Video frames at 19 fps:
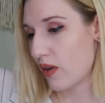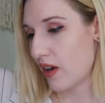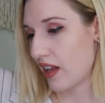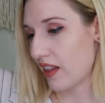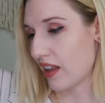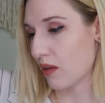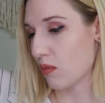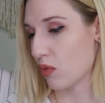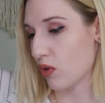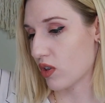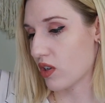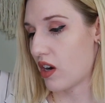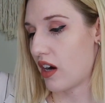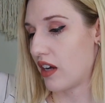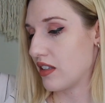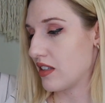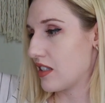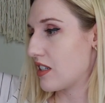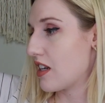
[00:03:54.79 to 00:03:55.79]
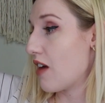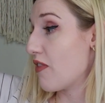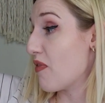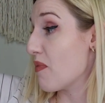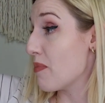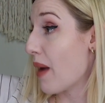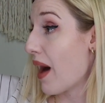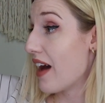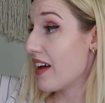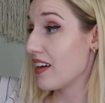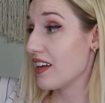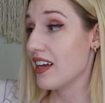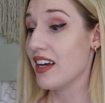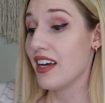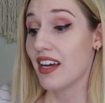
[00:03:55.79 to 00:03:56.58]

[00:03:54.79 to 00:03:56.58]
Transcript: I like more cotton stuff, but